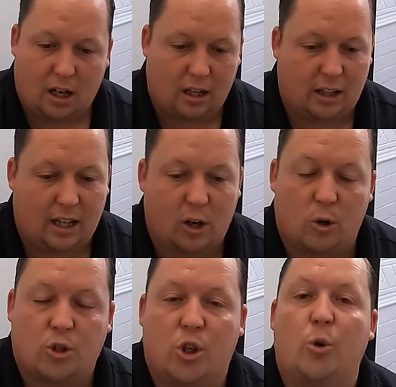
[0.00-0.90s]
a
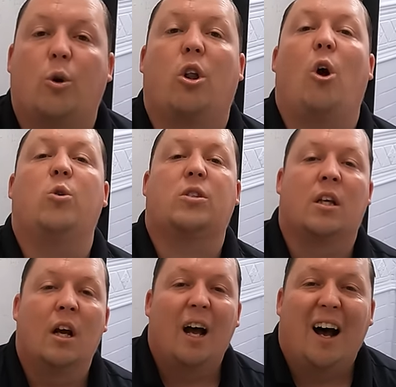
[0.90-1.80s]
little too close
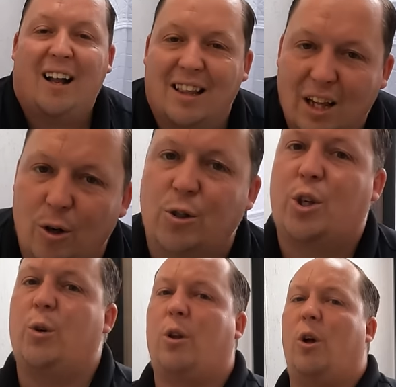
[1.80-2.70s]

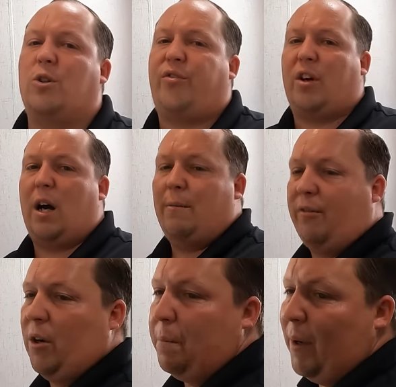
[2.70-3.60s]
for
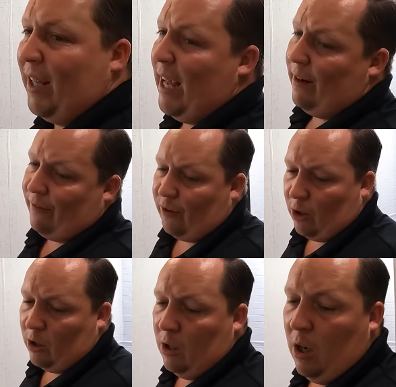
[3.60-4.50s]
comfort. But again,
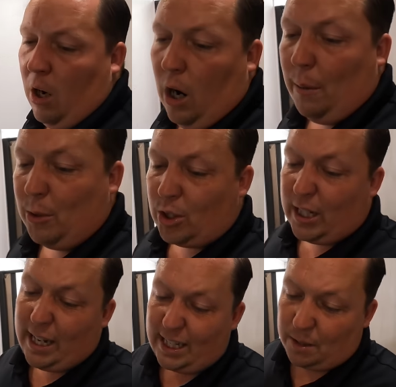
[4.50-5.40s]
for a
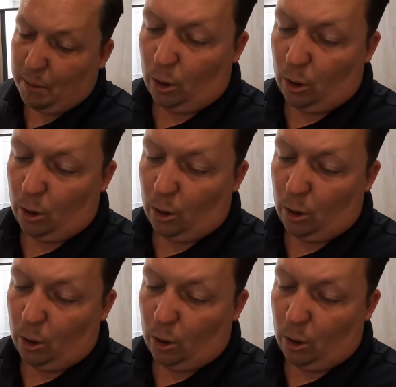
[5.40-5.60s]
Mercedes